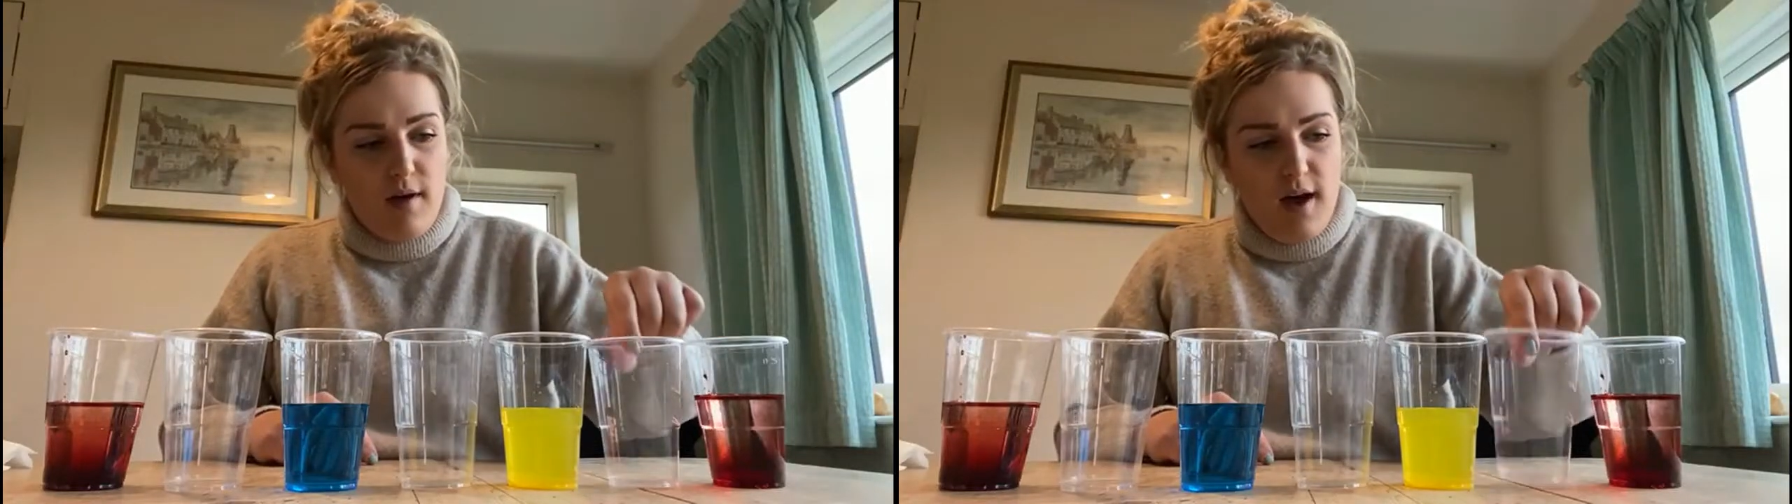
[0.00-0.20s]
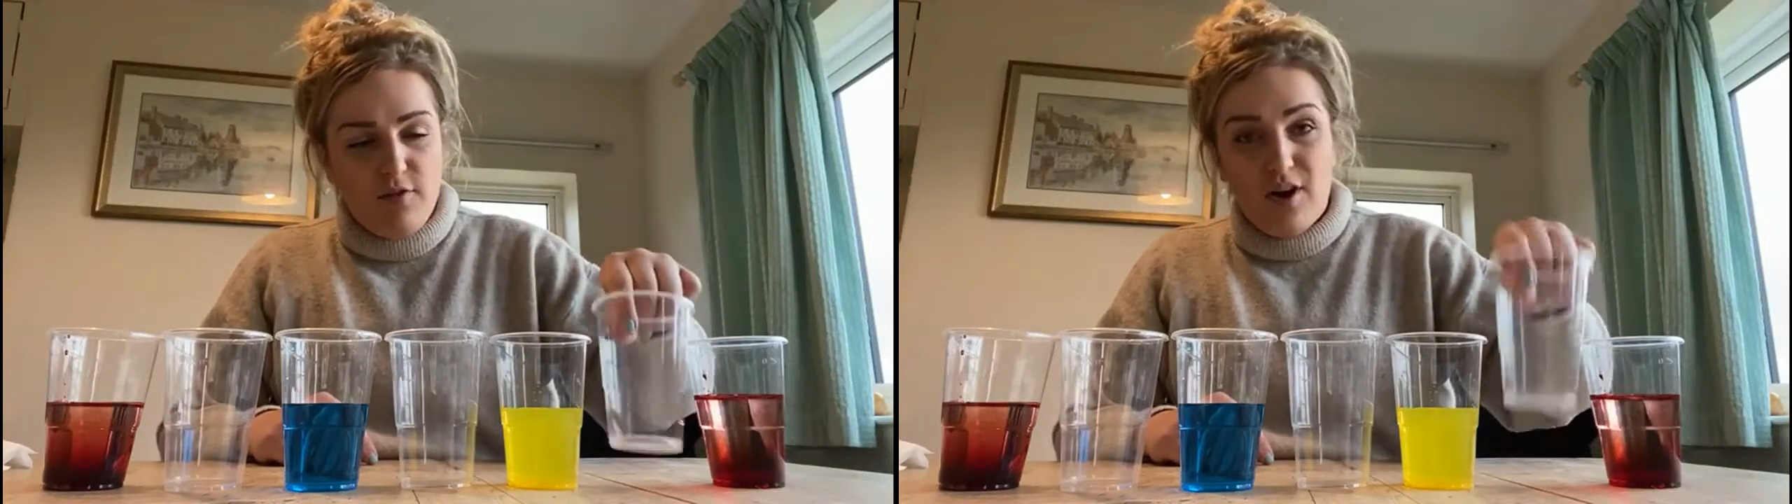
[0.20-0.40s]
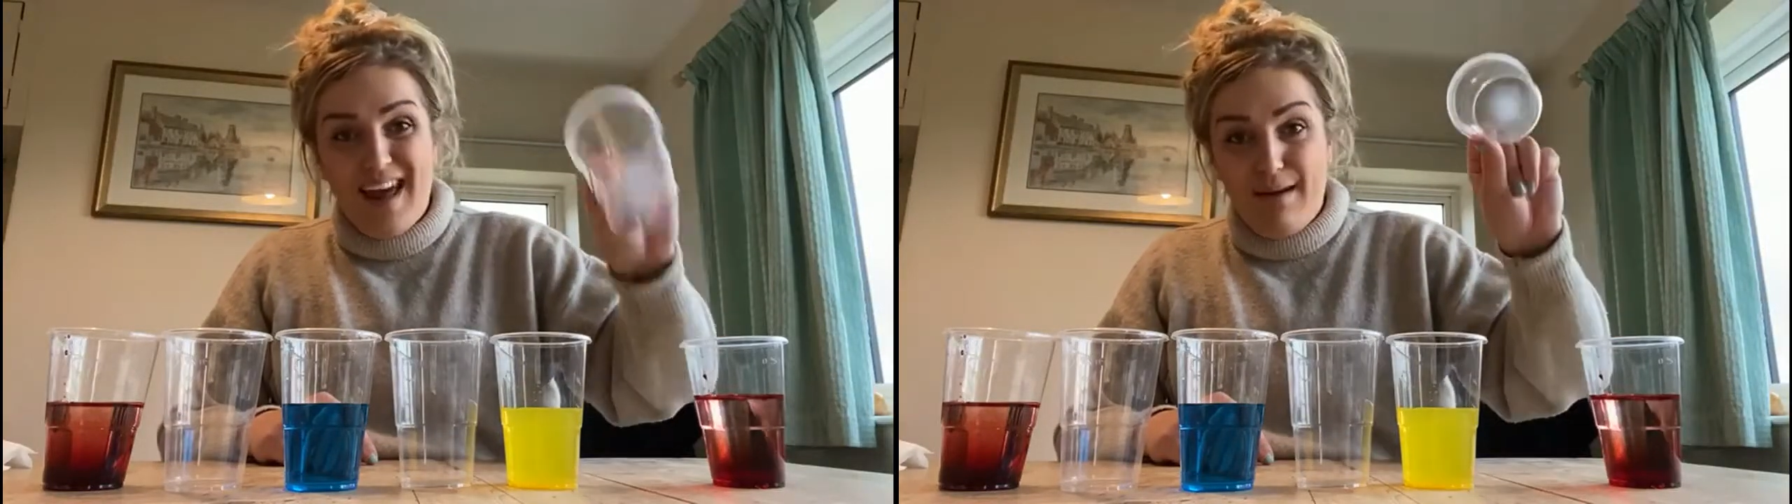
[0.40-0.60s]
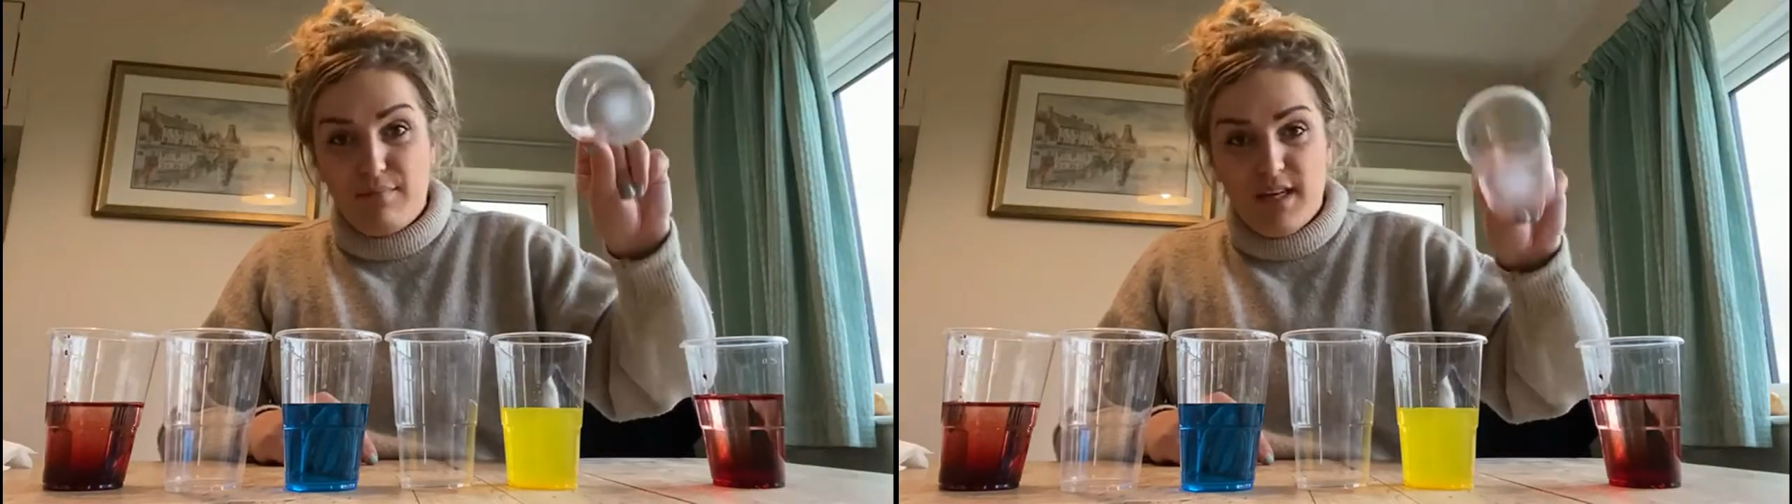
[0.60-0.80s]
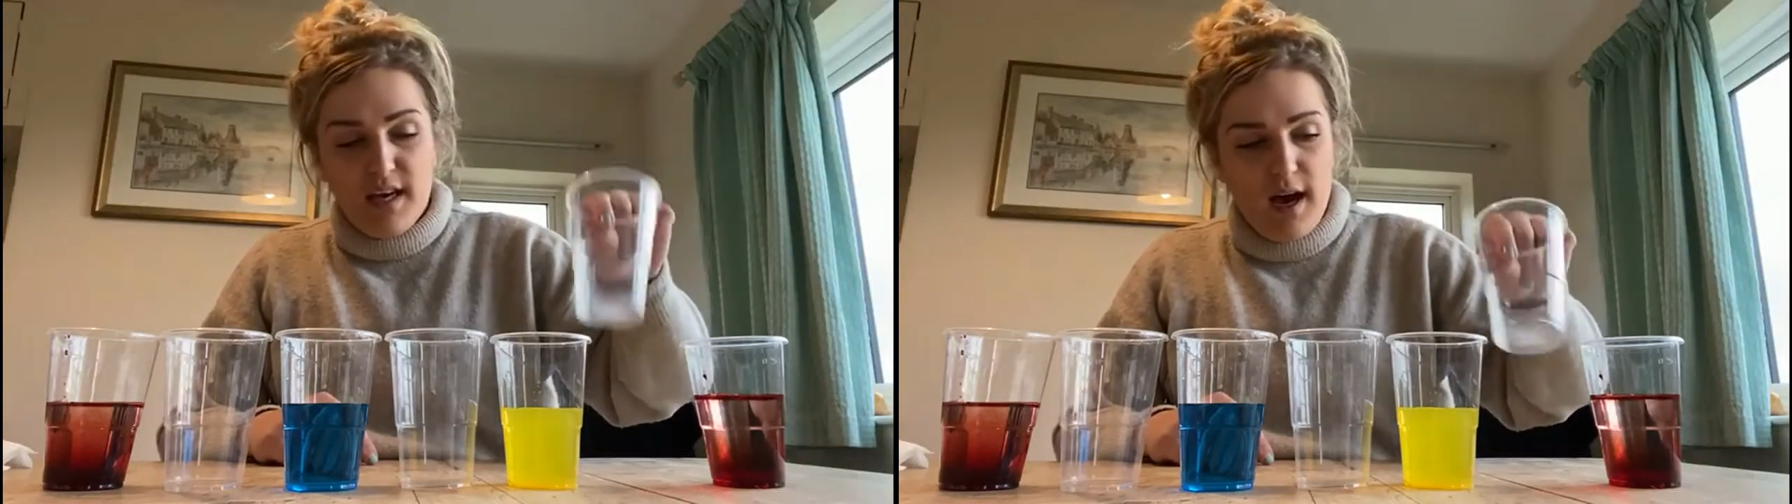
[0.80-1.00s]
I've got an
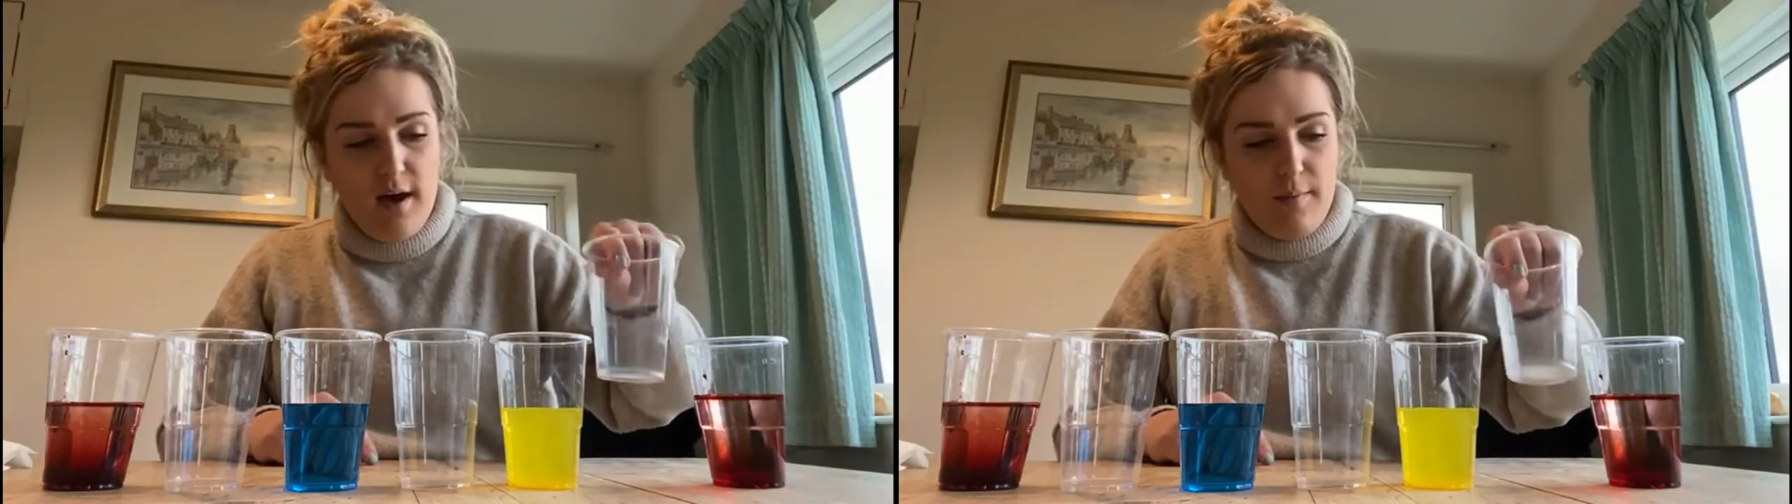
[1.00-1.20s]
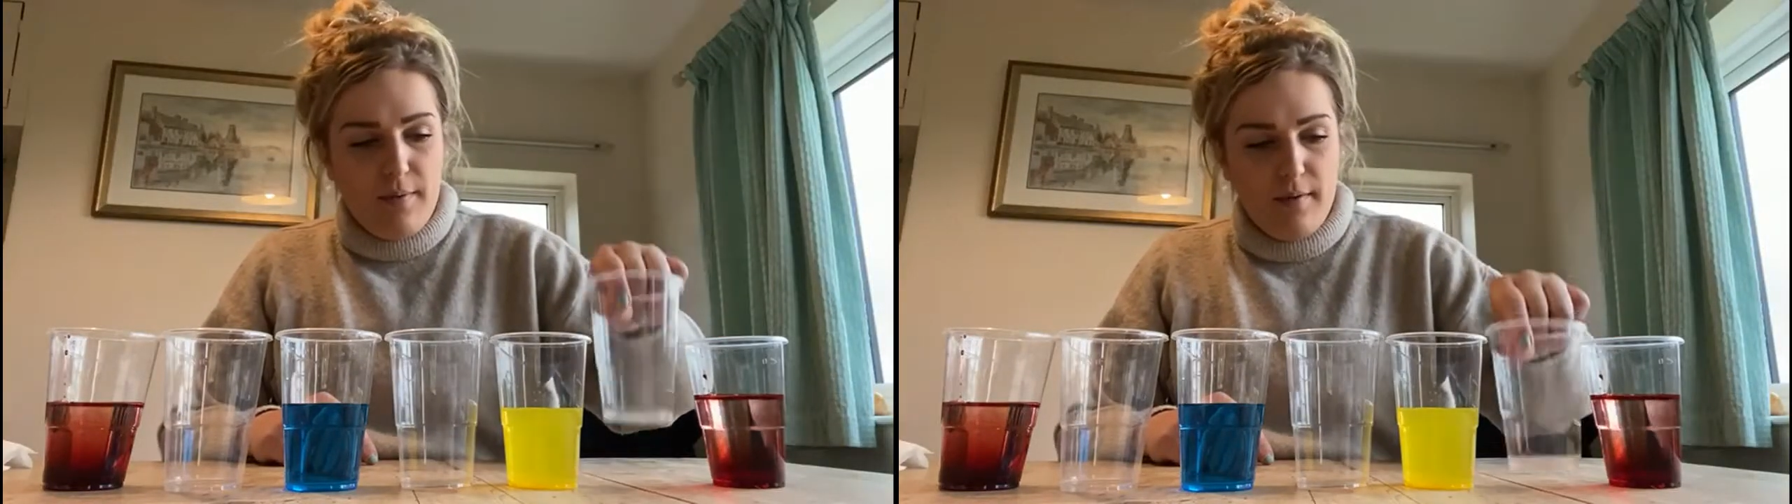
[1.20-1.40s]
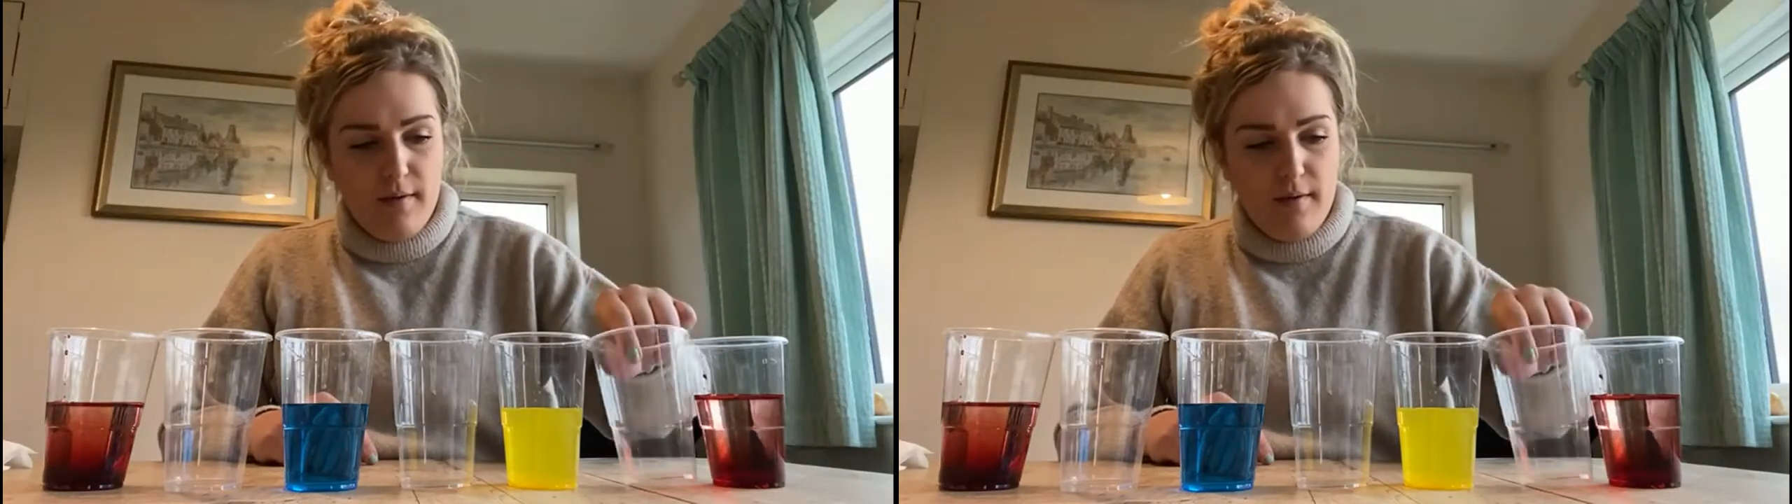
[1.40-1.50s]
empty cup,